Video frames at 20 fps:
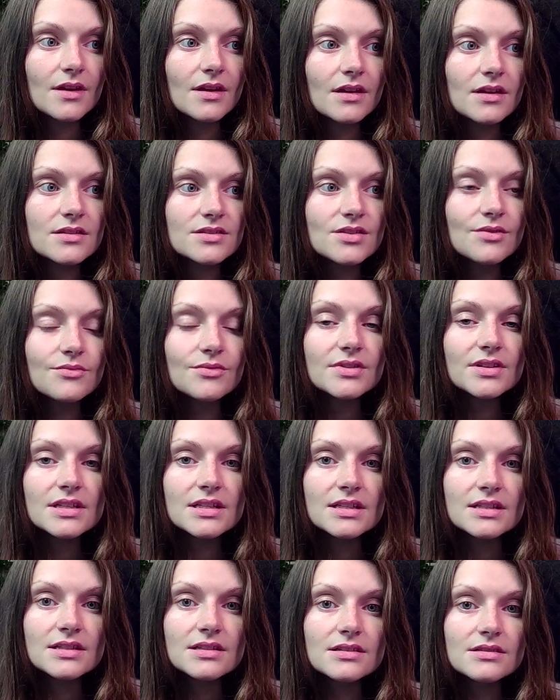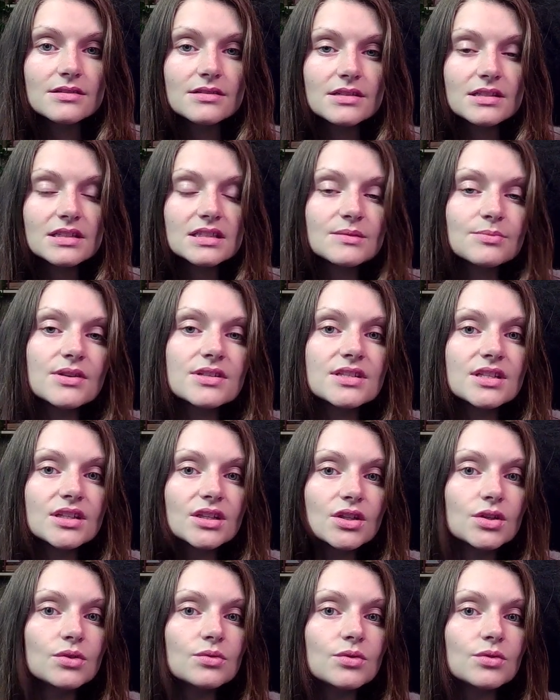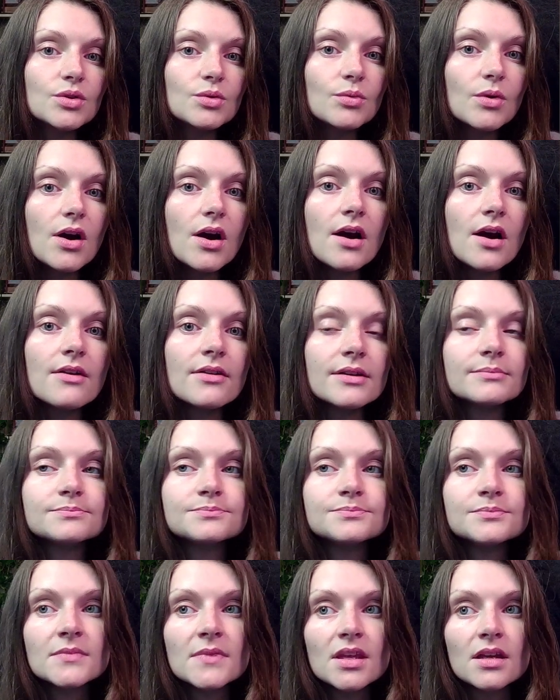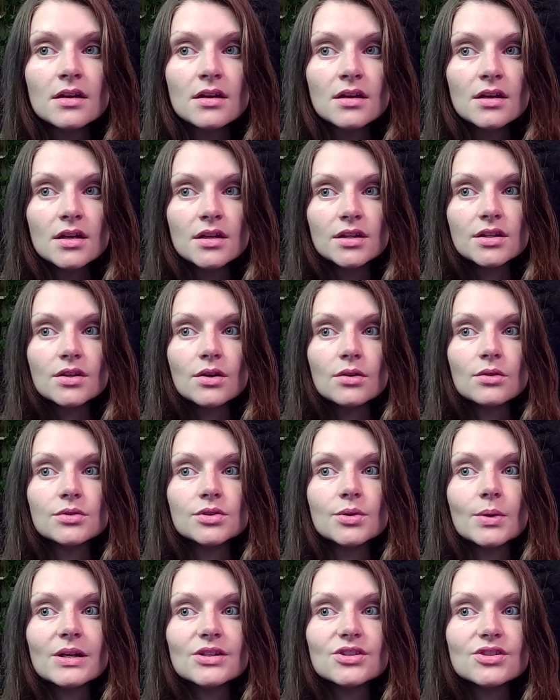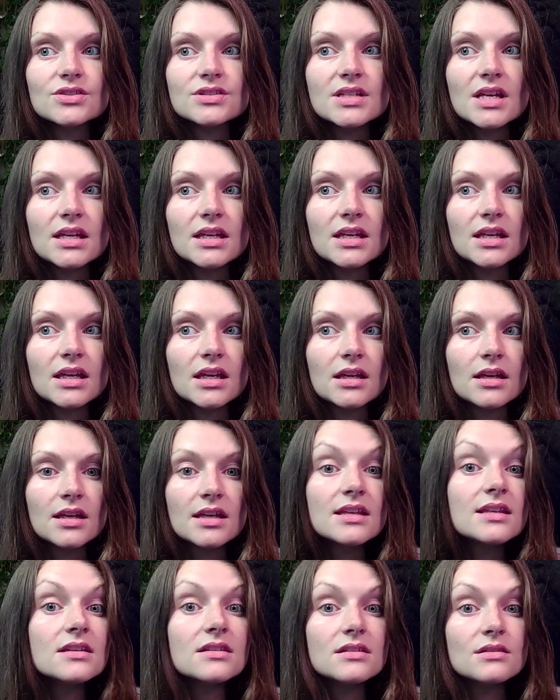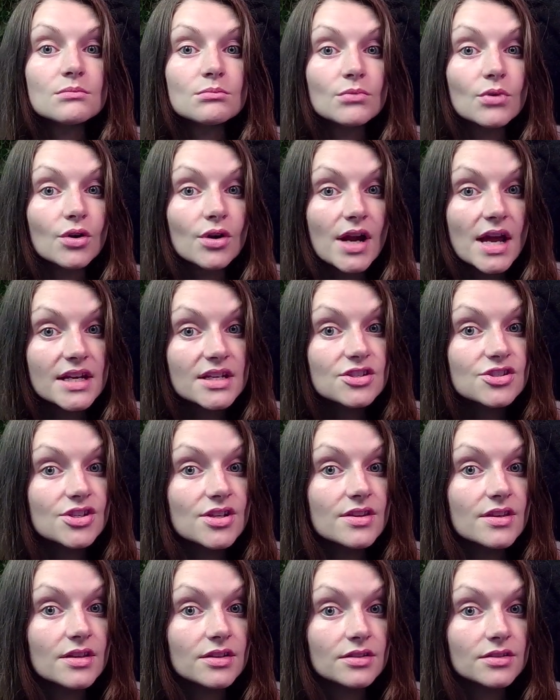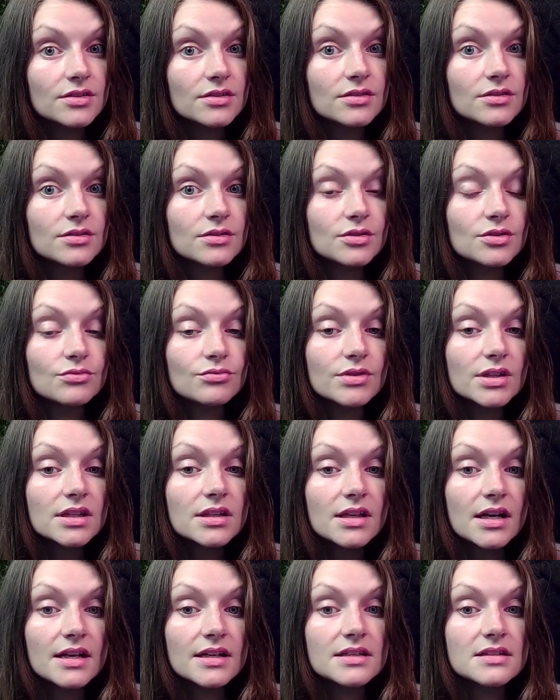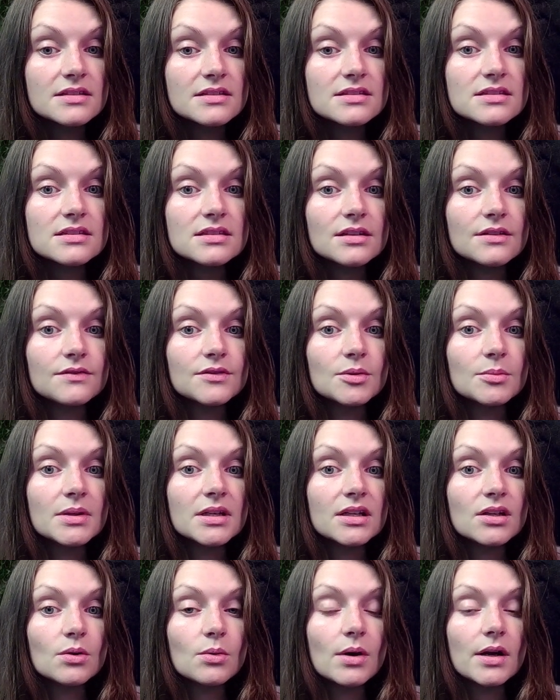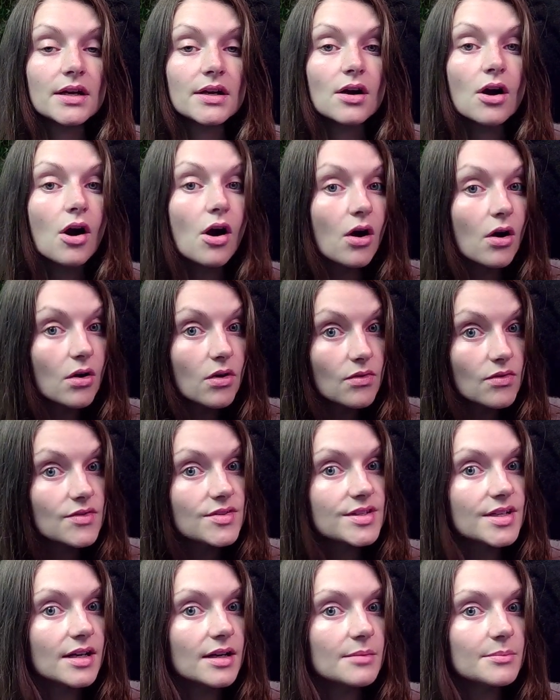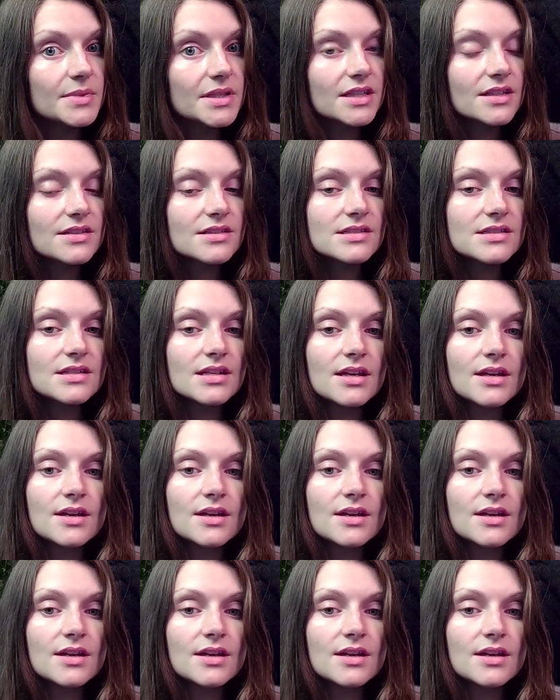it's not really expressing who you are, and you know you're actually taking in more energy than you realize if you're being quiet all the time because